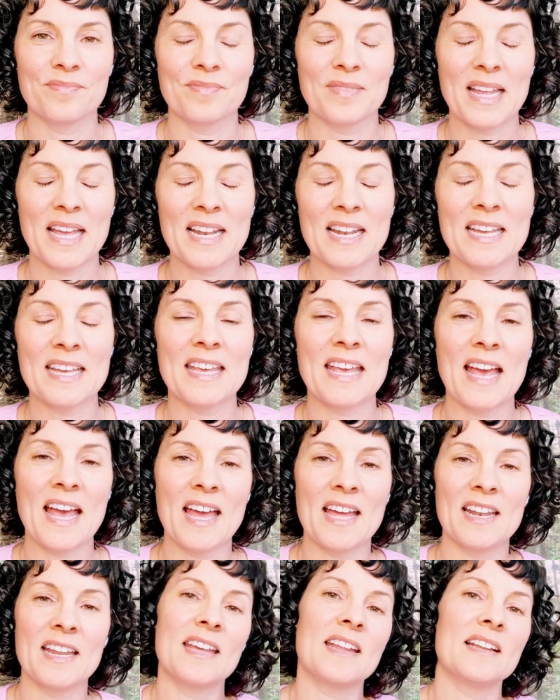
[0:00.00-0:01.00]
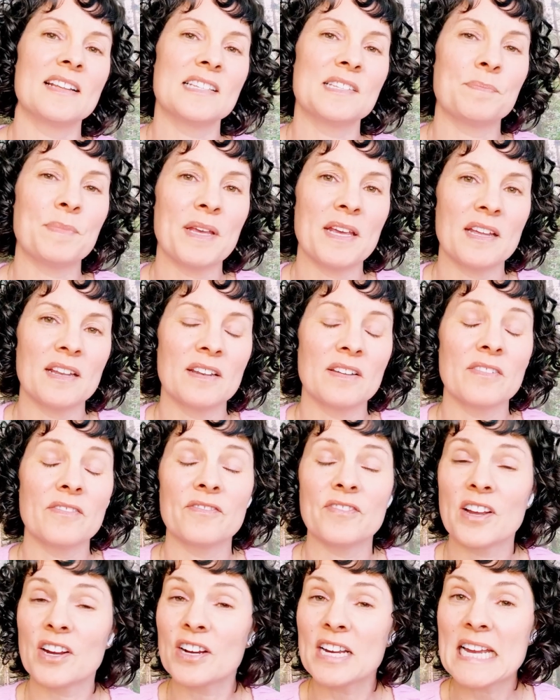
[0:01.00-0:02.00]
And again, it is being
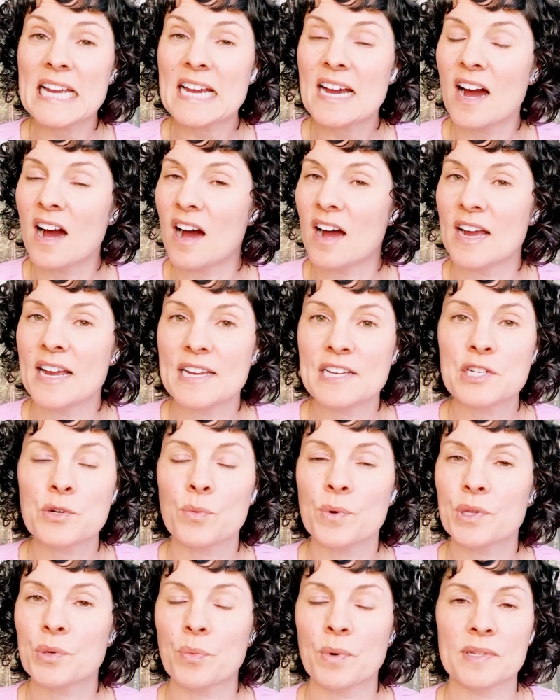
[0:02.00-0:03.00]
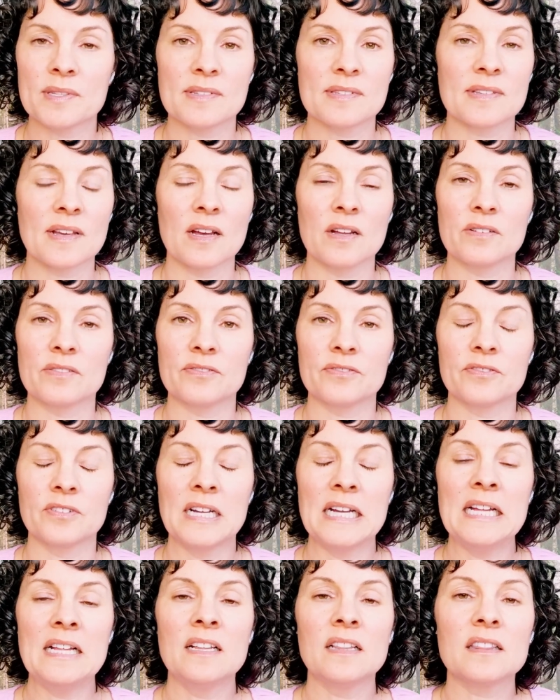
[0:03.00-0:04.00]
very kind with oneself,
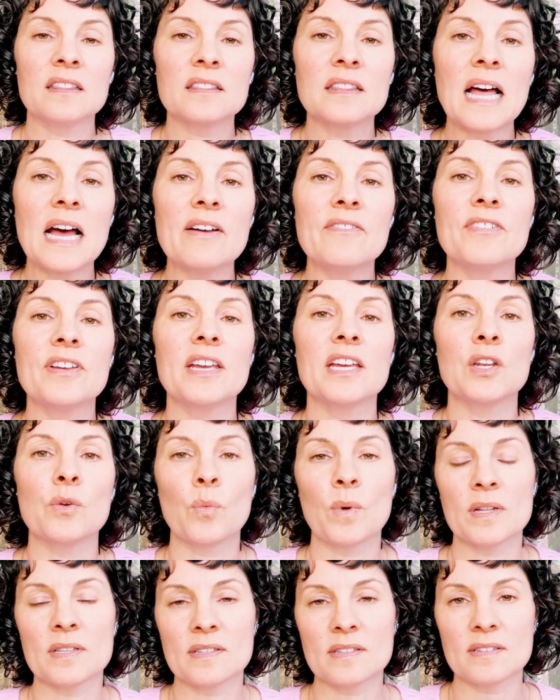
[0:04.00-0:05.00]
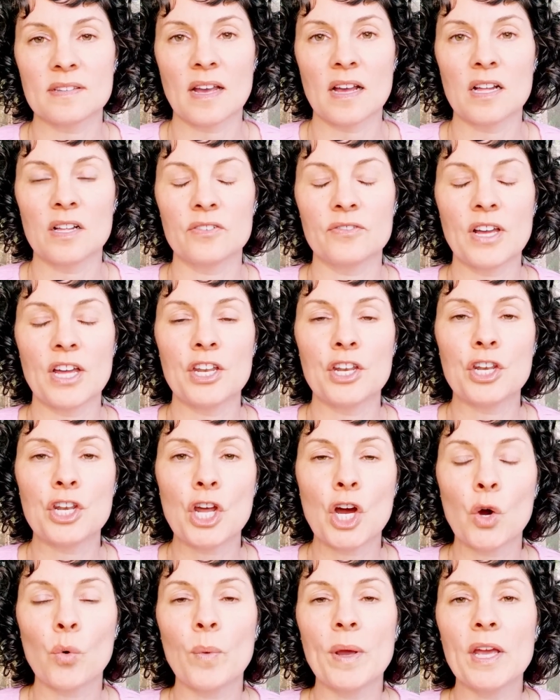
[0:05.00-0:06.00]
loving oneself, and
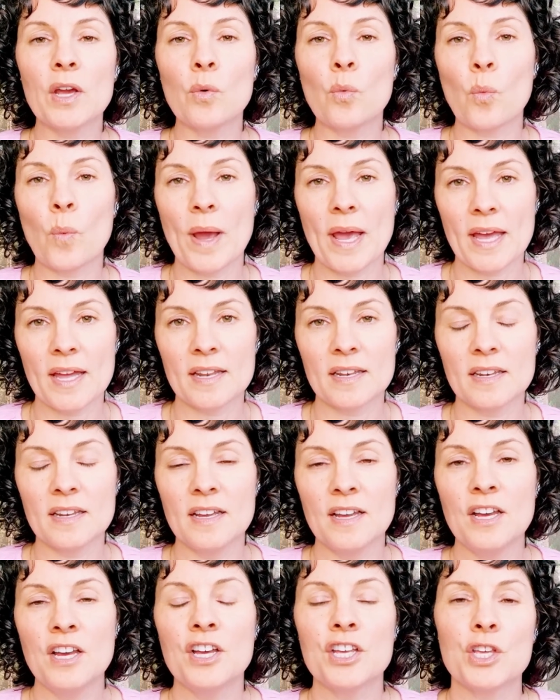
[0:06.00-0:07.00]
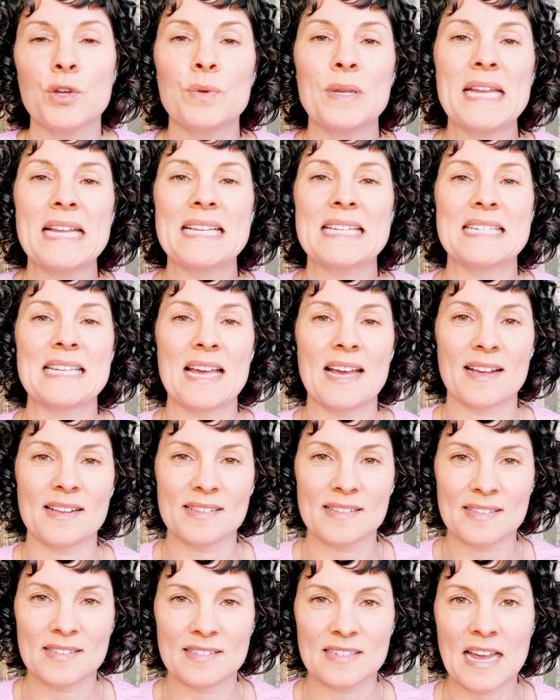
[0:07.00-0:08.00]
knowing when you need to take a
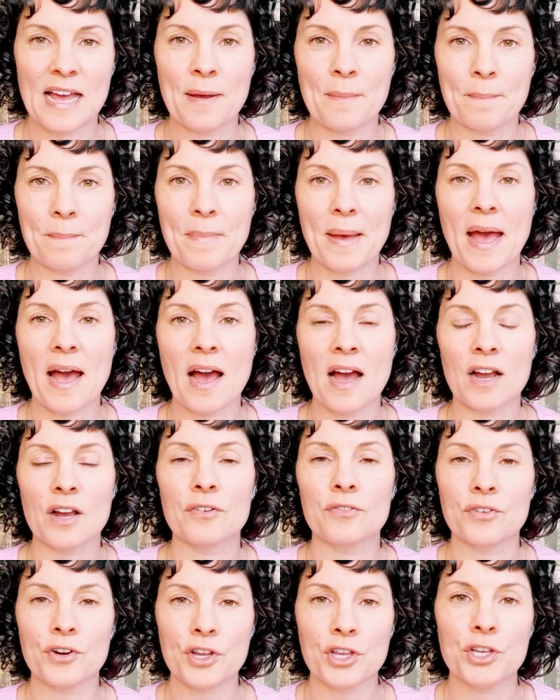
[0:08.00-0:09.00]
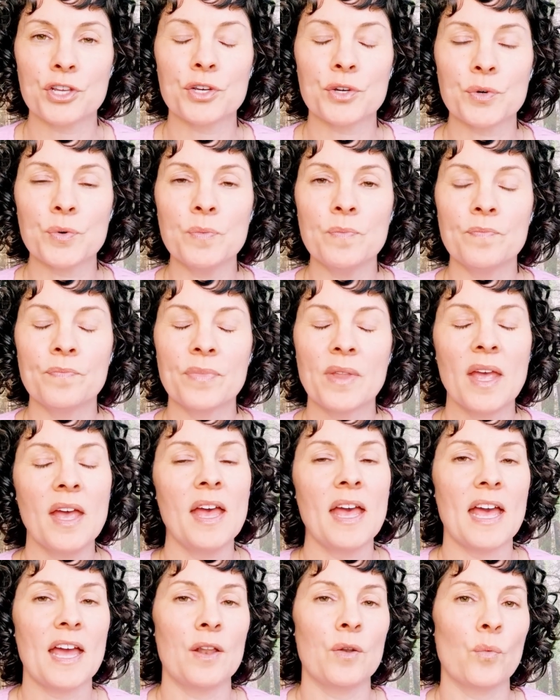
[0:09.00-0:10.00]
step back for you
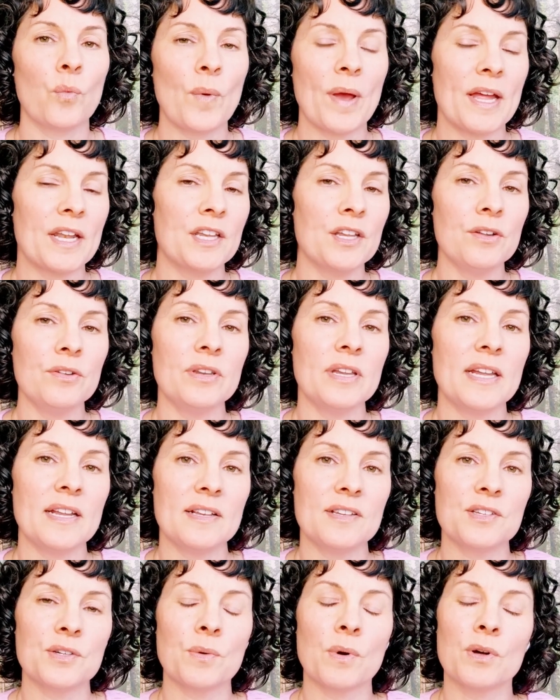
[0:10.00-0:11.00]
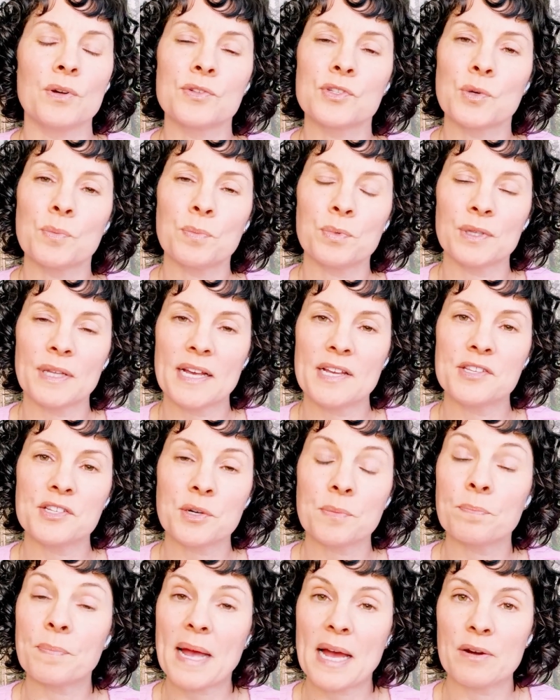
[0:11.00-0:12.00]
and when you need to also place your
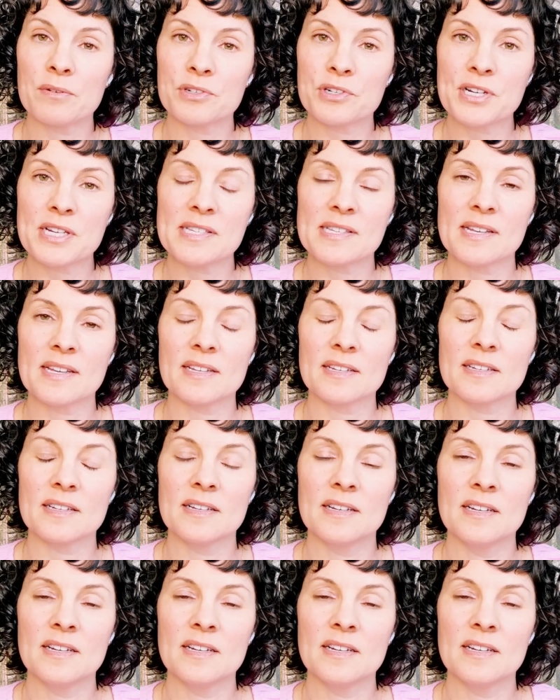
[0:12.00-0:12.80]
boundaries in.